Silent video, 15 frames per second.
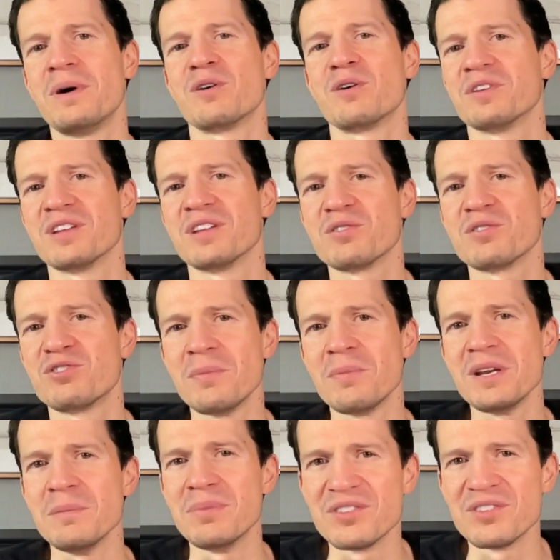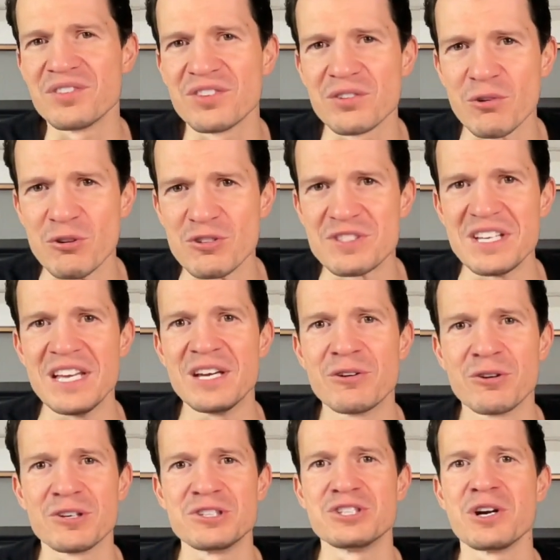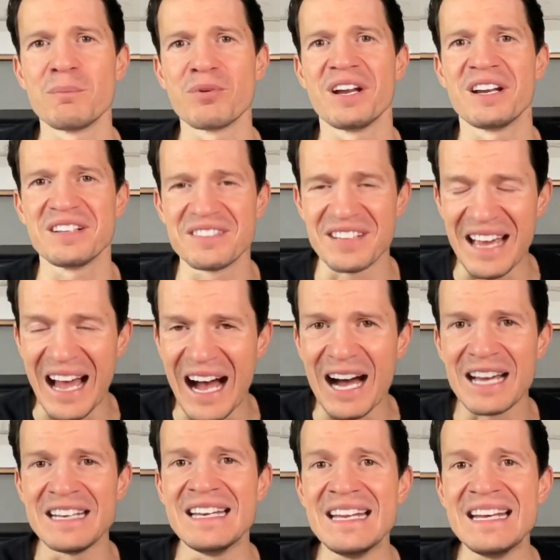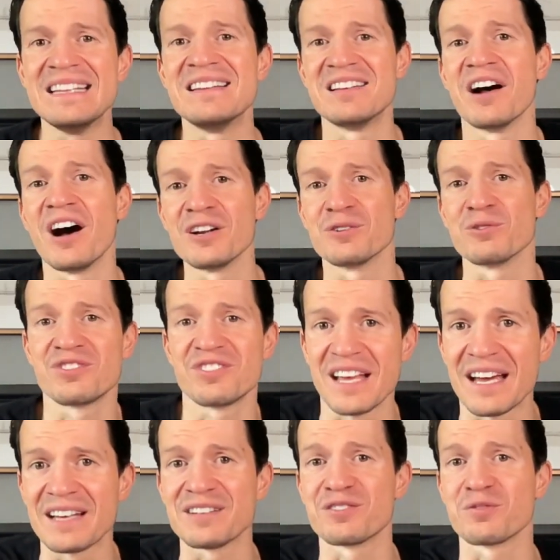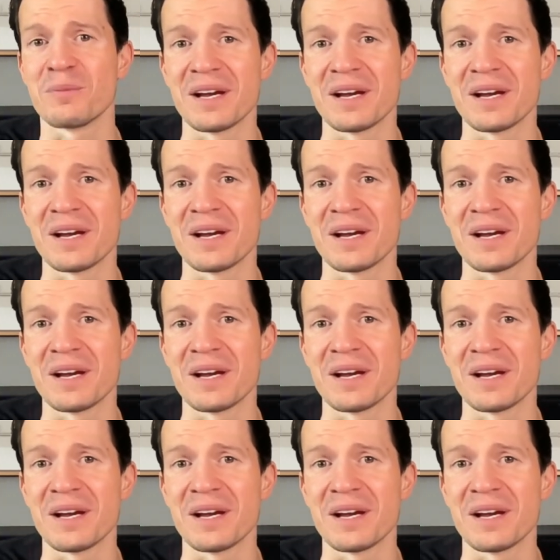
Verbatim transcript: powerful. That's why so many businesses are just eager to jump right in and say, I need to understand this for my